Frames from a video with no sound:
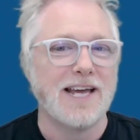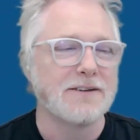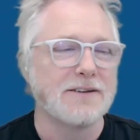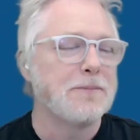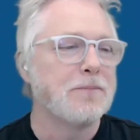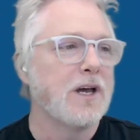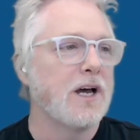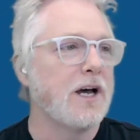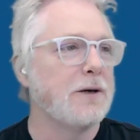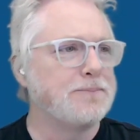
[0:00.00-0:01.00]
in the
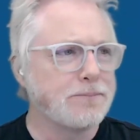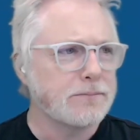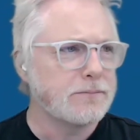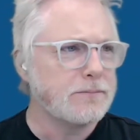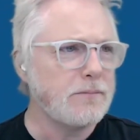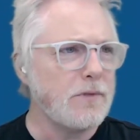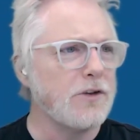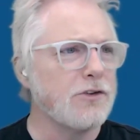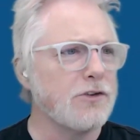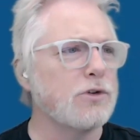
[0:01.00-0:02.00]
end.
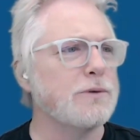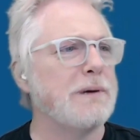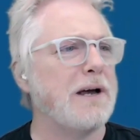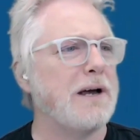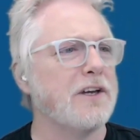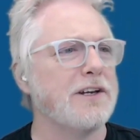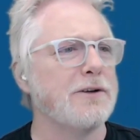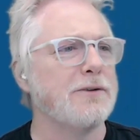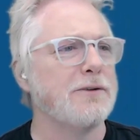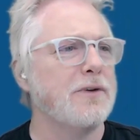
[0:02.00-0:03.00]
Talk to us about the
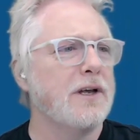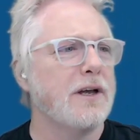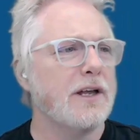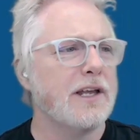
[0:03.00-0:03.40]
kind of,